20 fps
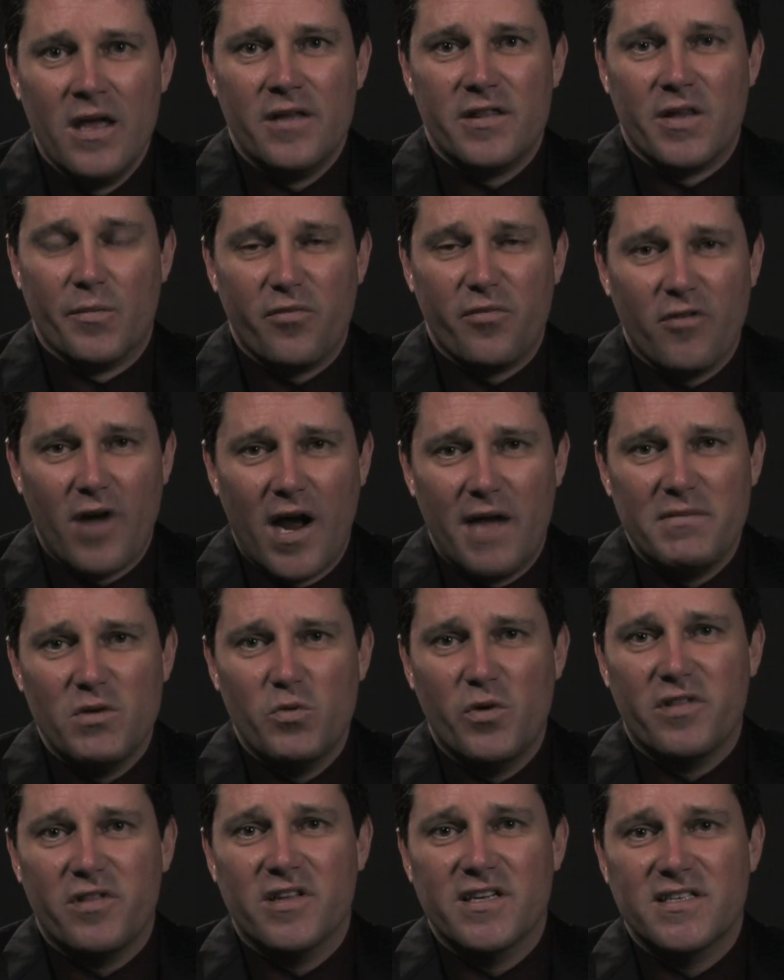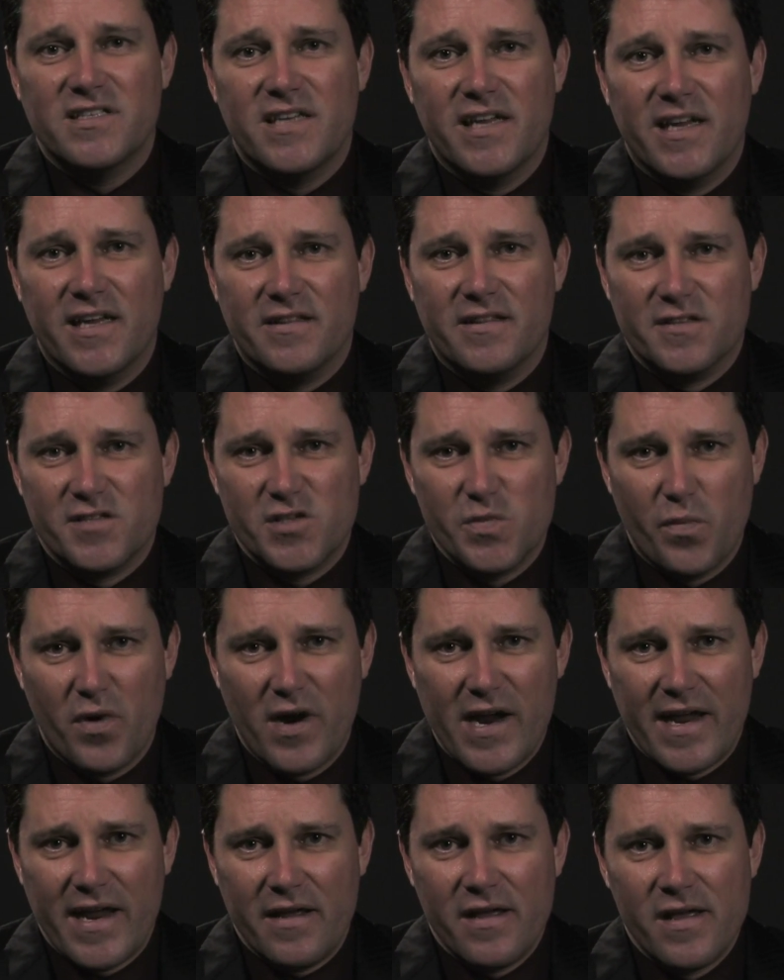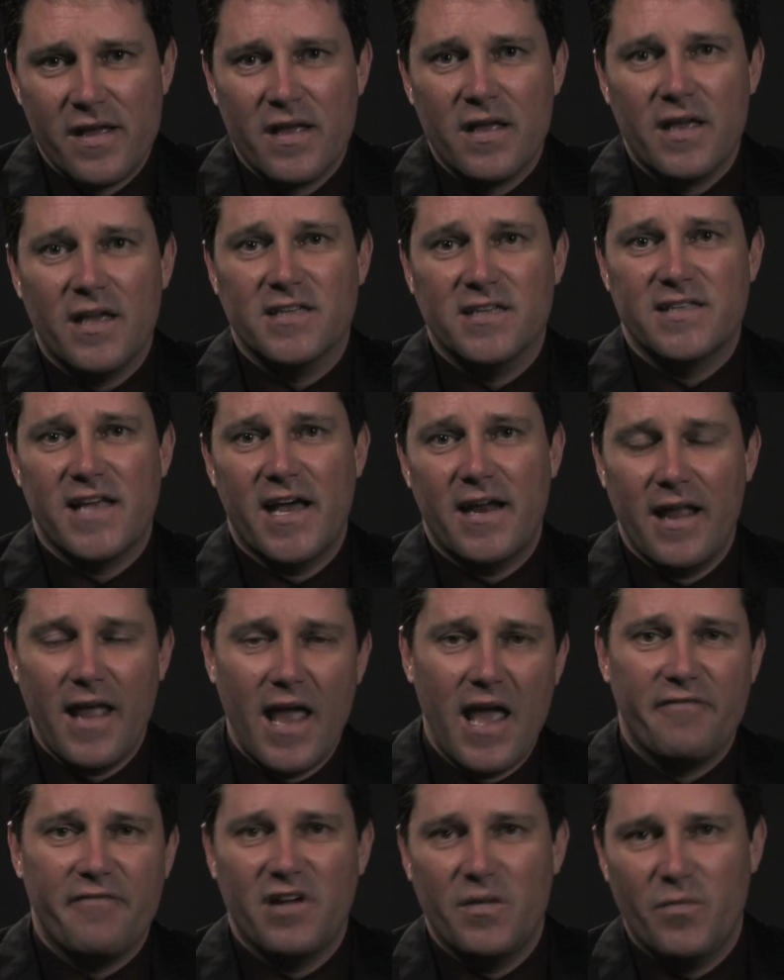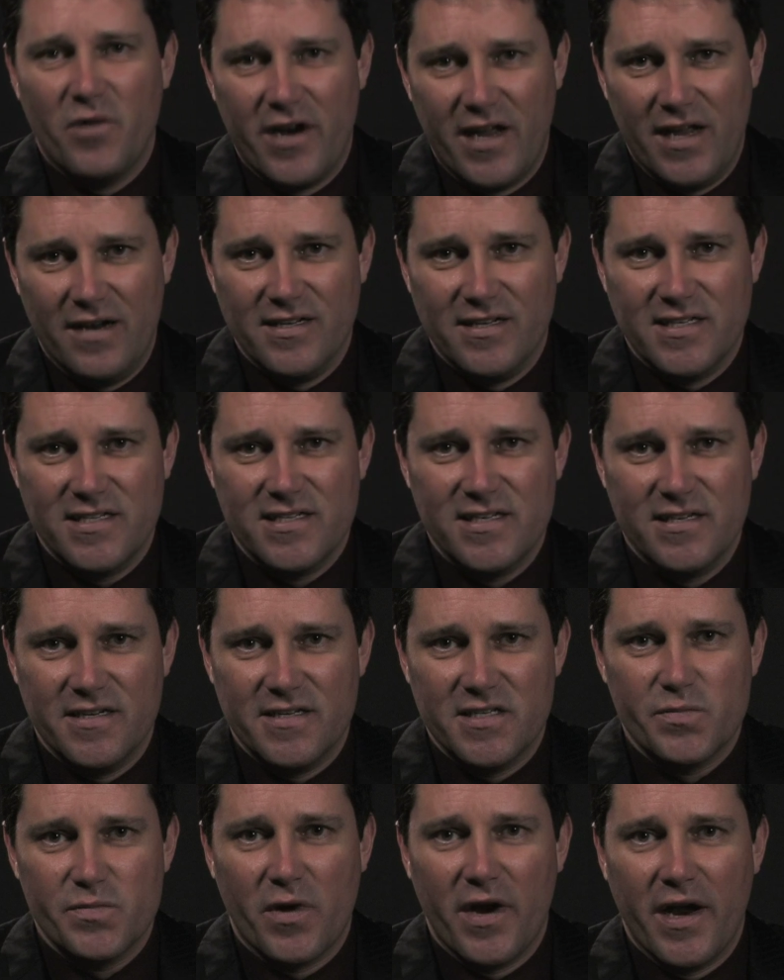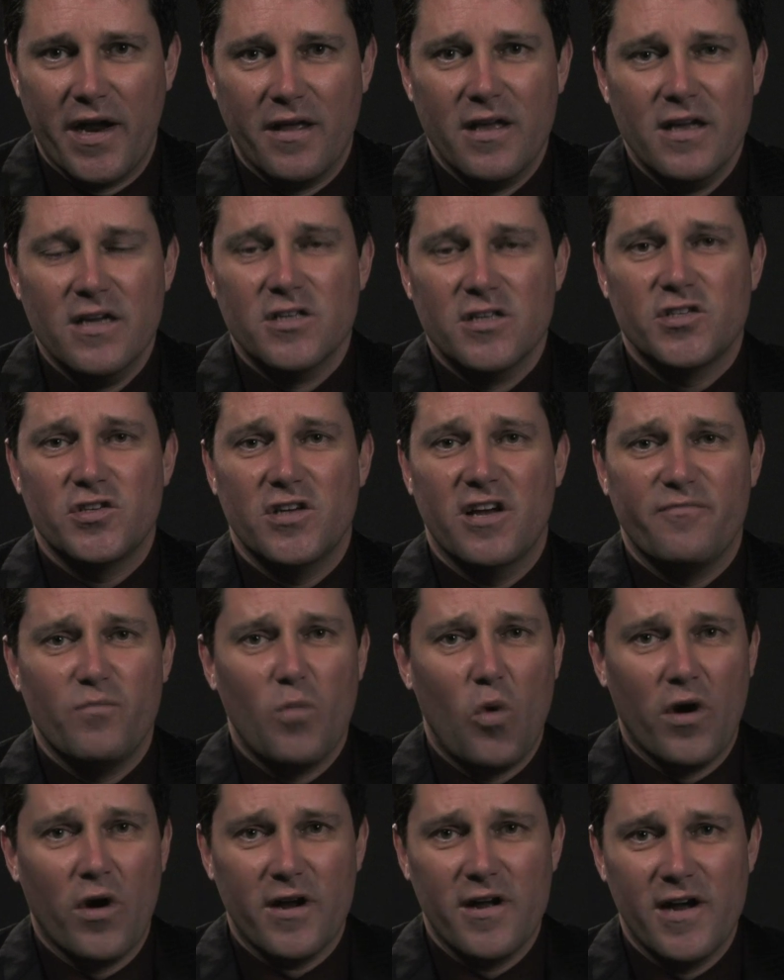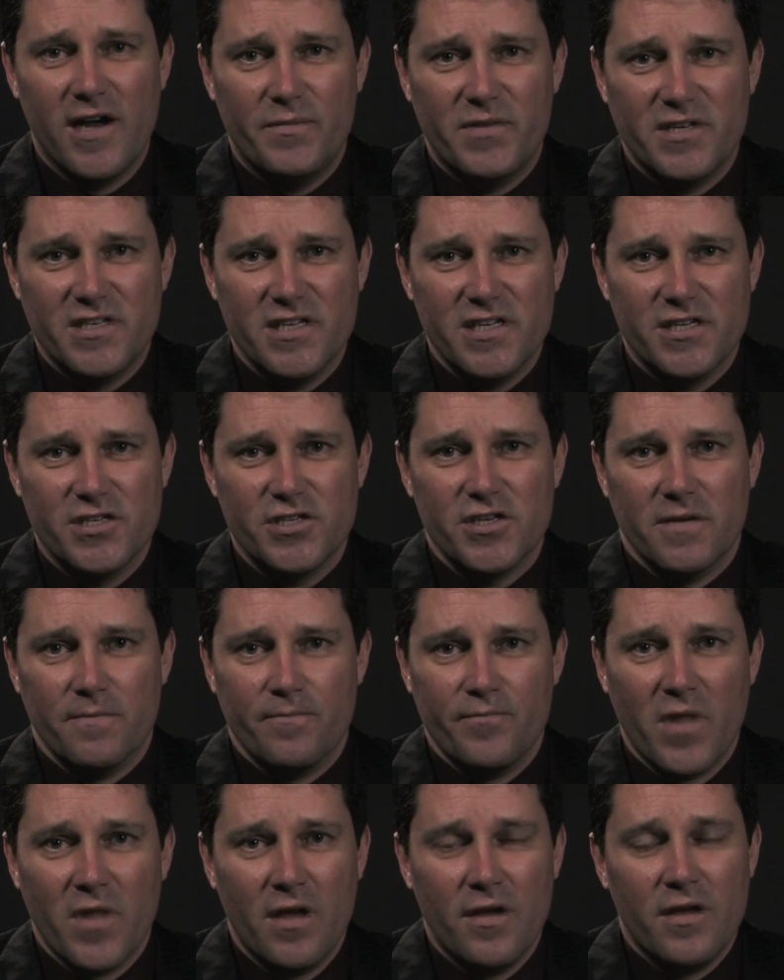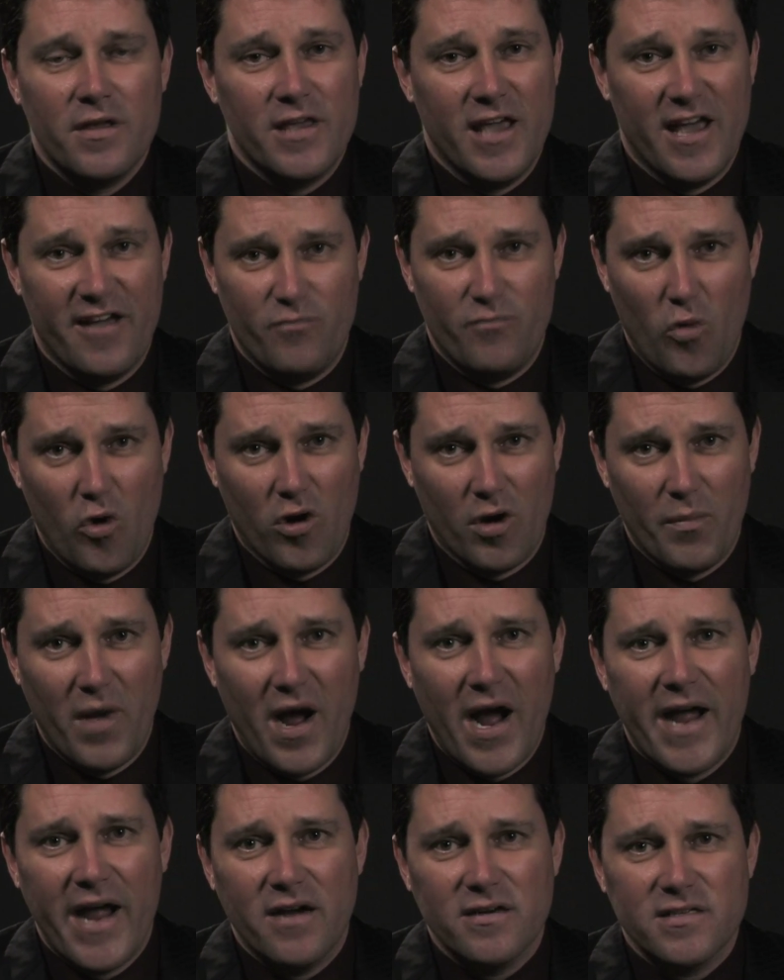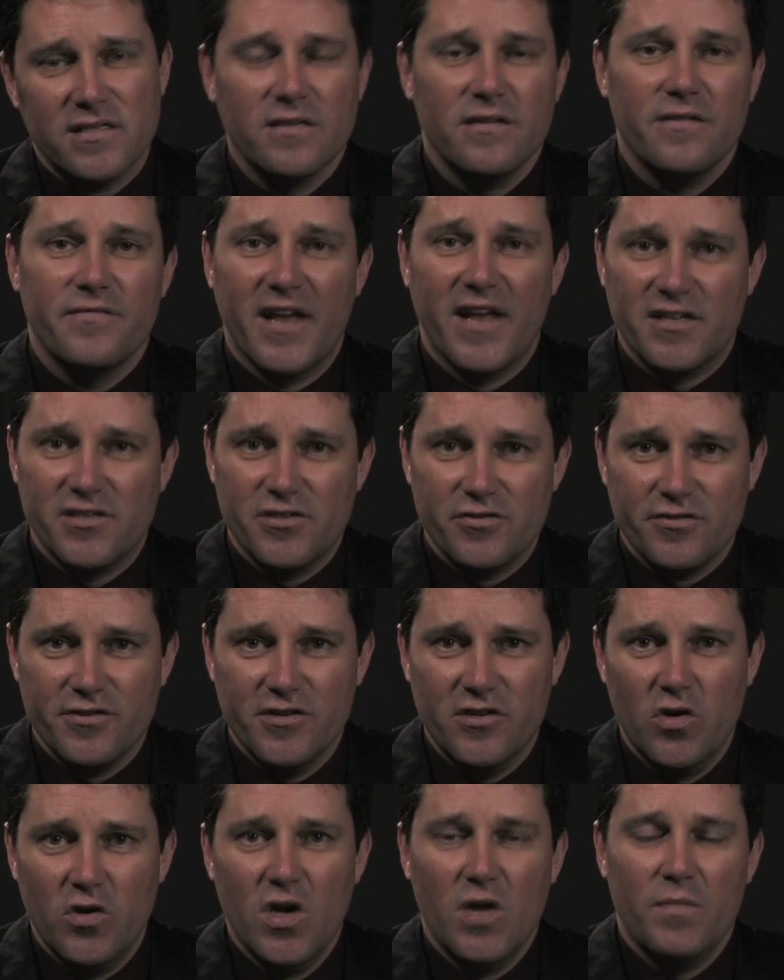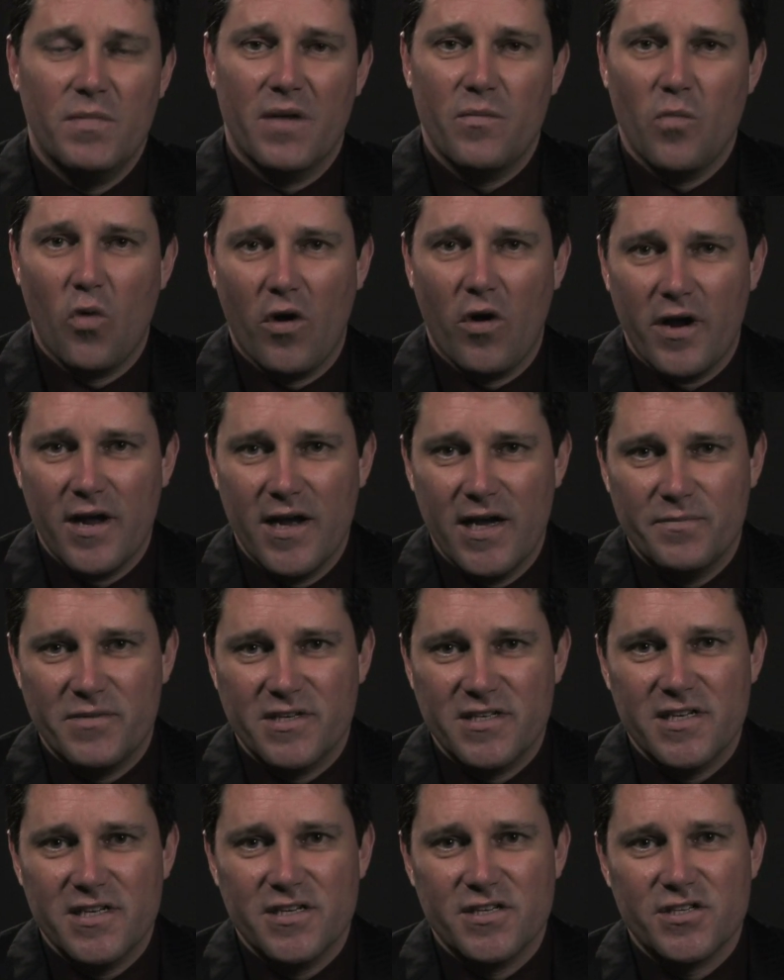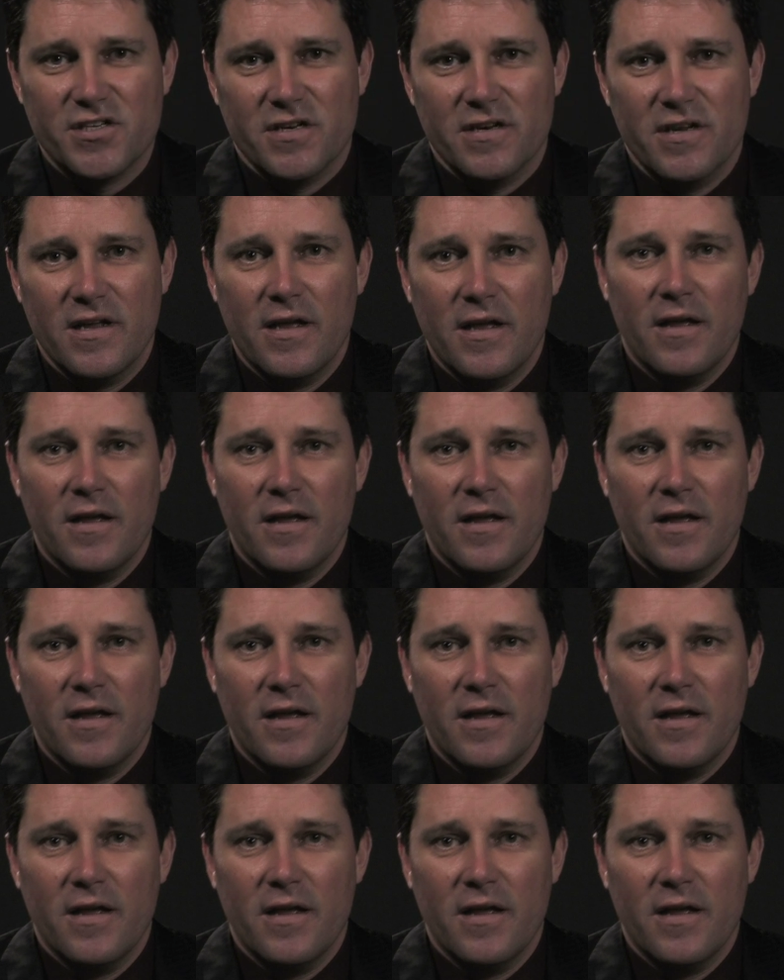The problem with listing in the spring is that everybody lists in the spring, so you have more competition. You have more buyers, that's true, but more competition.